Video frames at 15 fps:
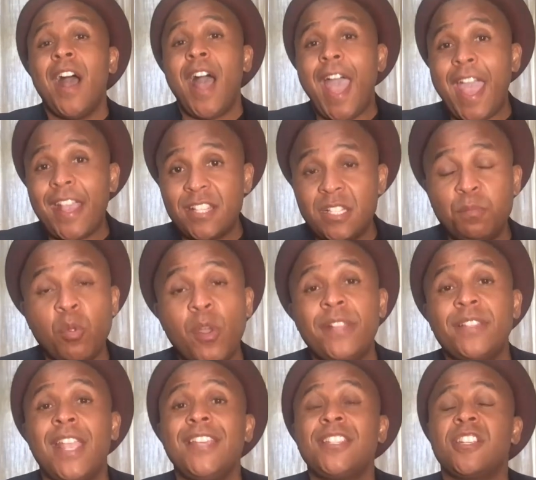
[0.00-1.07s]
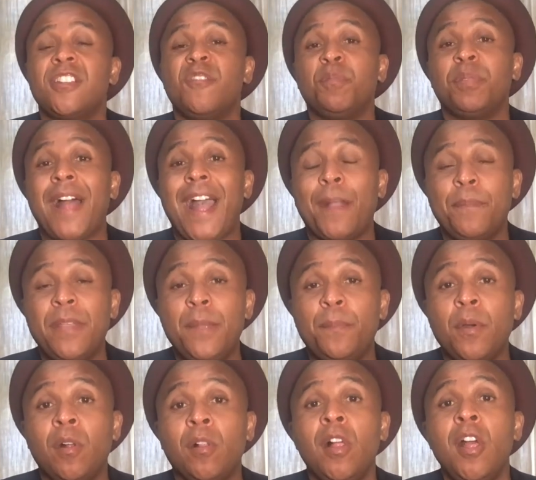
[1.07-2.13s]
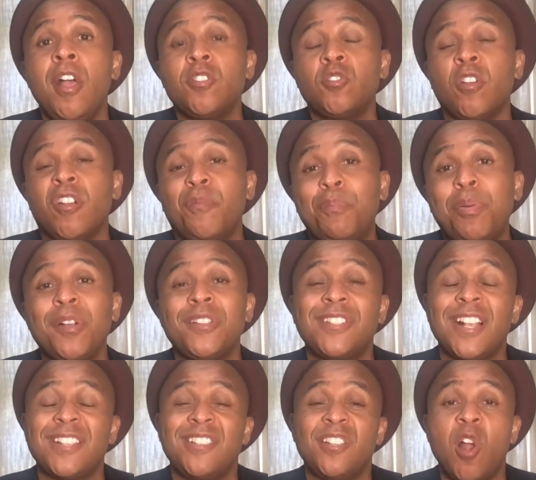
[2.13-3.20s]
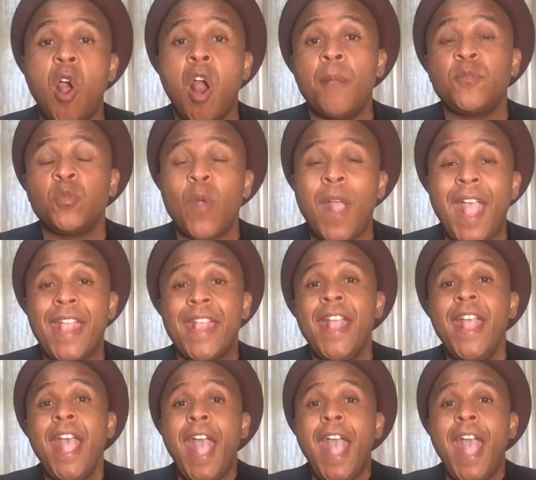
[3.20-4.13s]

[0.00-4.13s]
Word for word: exploitation of Black people sort of puts us in harm's way.